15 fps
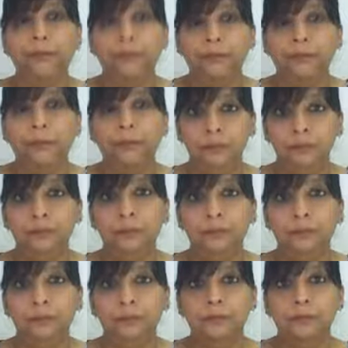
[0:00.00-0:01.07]

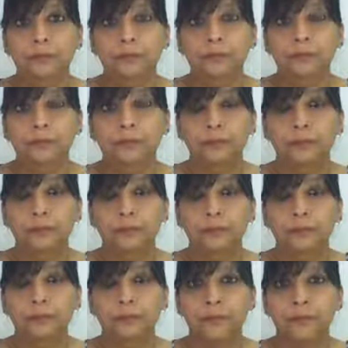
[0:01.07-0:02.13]

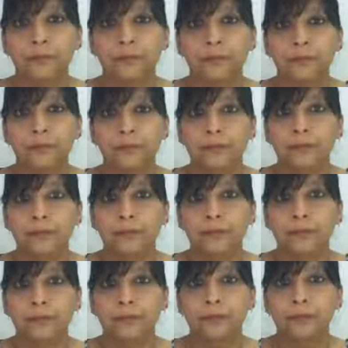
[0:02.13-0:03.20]

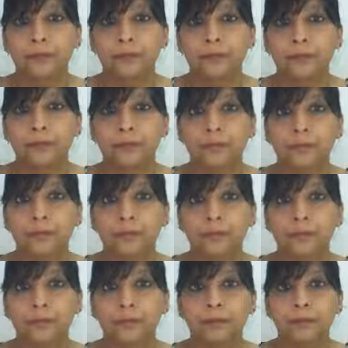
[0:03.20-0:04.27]

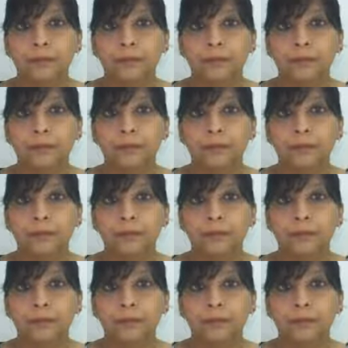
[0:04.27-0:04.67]
(not speaking)